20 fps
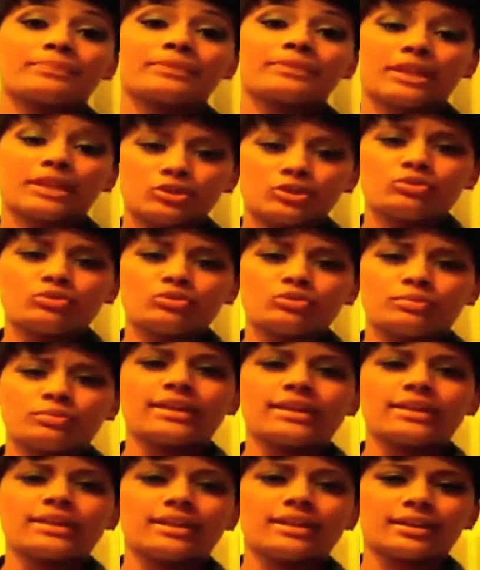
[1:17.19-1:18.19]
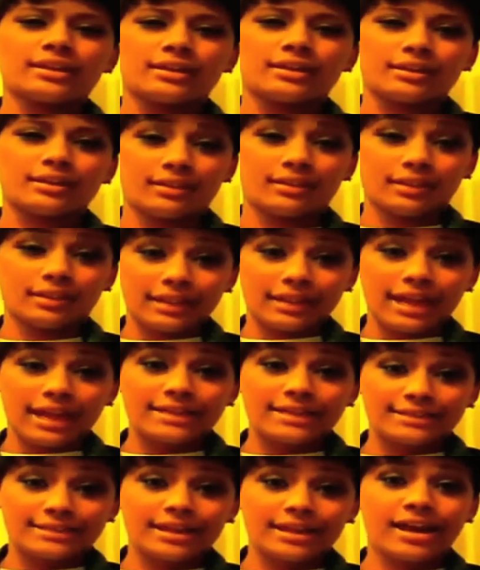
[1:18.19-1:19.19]
Can you be the
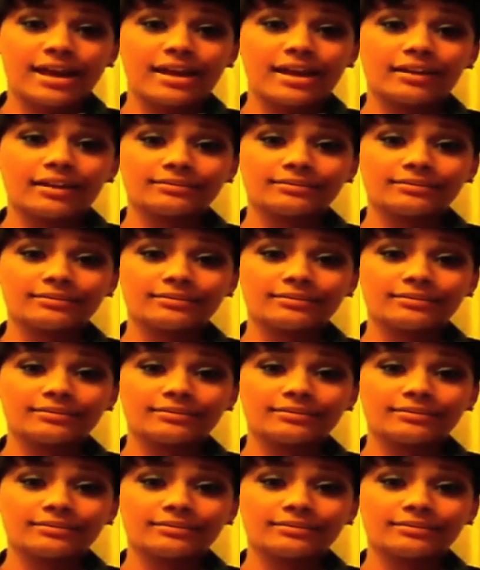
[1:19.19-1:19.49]
last guy?